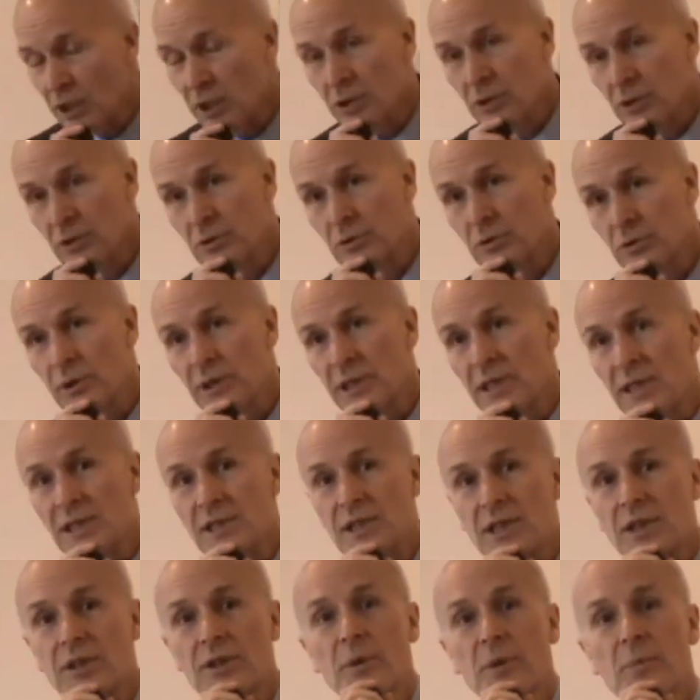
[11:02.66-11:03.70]
who
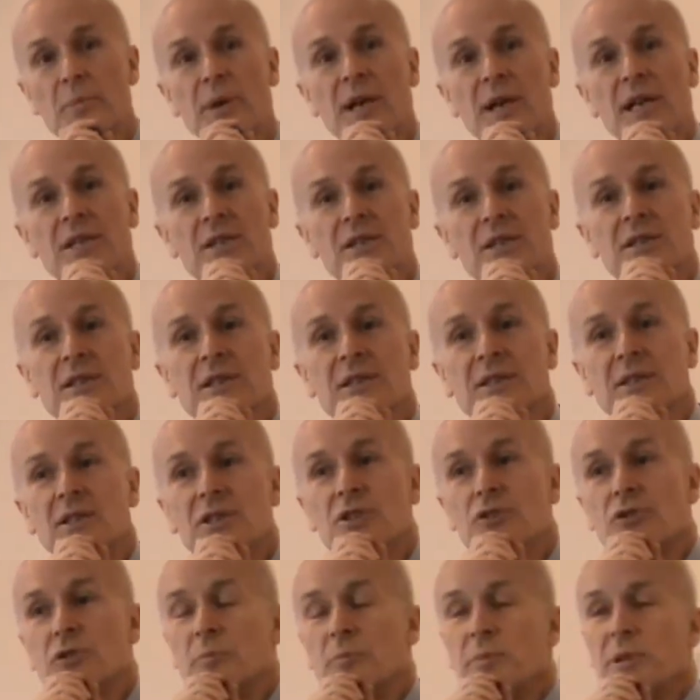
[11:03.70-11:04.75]
is the best
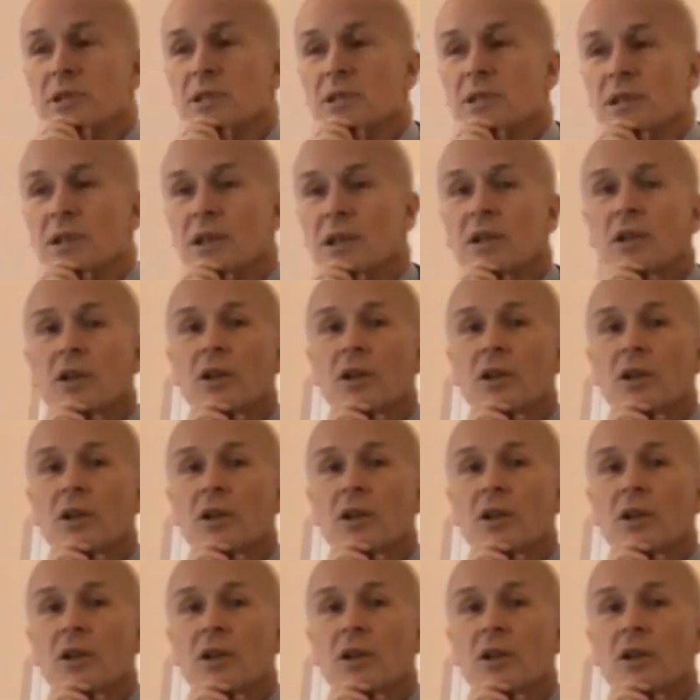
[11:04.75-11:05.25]
distributor?